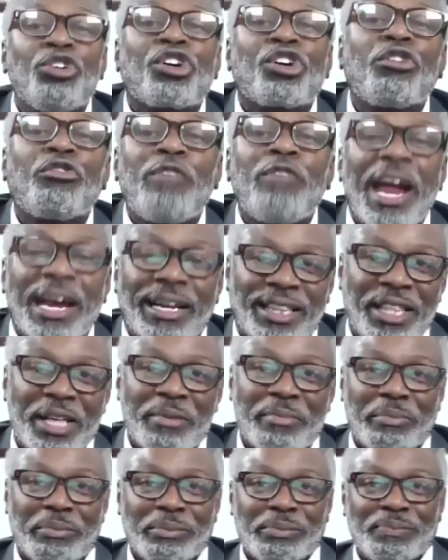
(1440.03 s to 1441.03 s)
correct
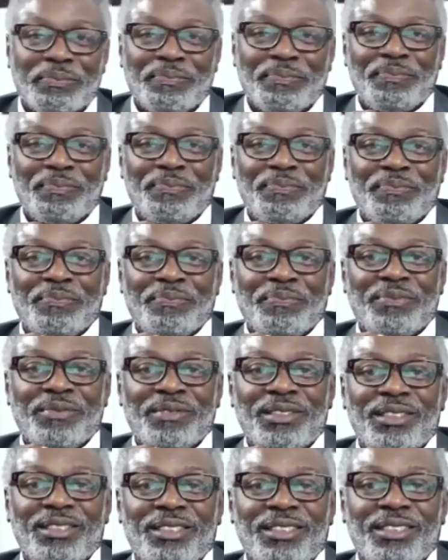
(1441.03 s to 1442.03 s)
them.
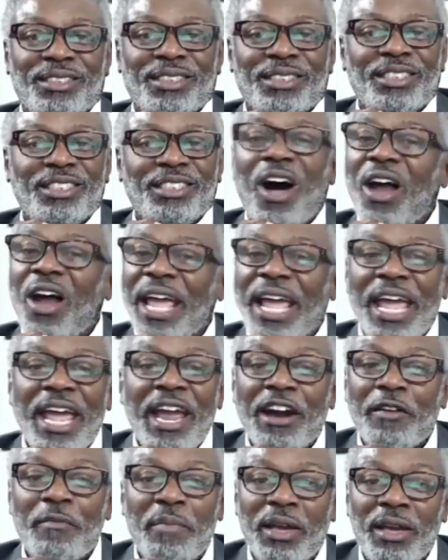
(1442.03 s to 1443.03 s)
Y'all ain't
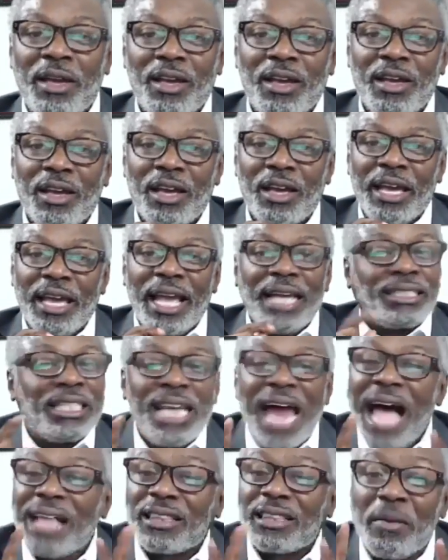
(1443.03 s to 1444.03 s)
hear me. It's
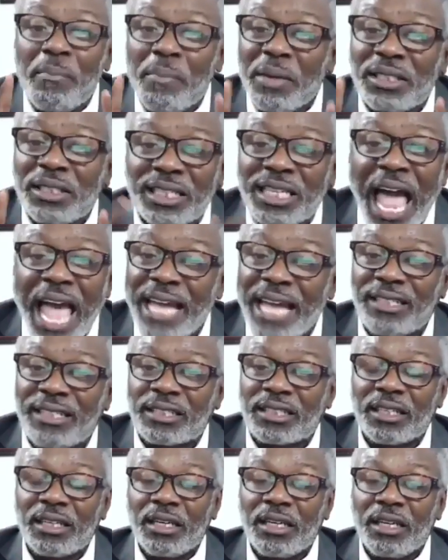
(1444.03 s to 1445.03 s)
not the
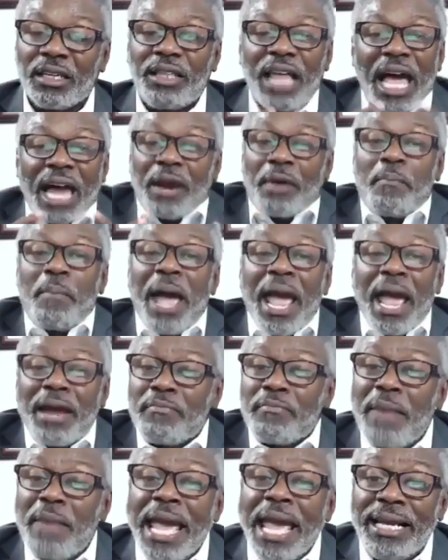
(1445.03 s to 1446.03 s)
mistakes that a
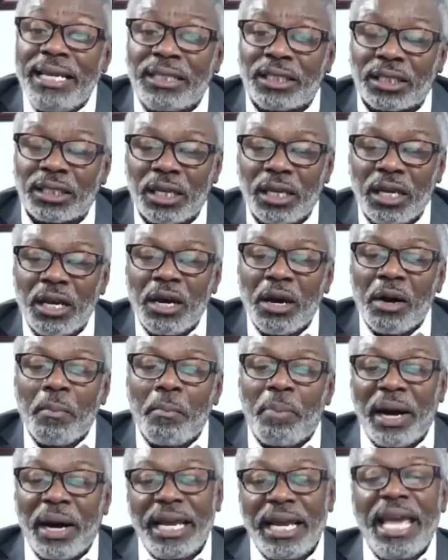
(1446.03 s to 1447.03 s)
man makes,
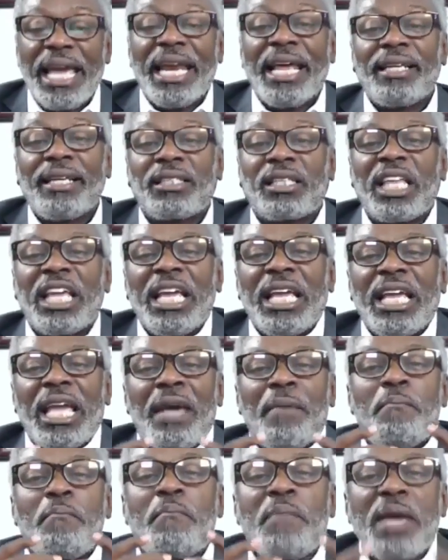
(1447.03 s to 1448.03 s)
but it is the
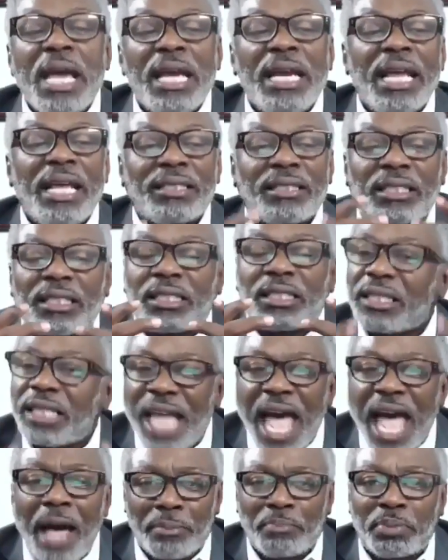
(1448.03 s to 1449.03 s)
immediate
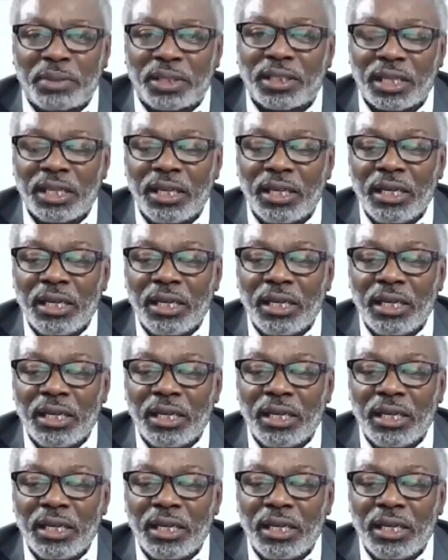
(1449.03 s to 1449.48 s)
steps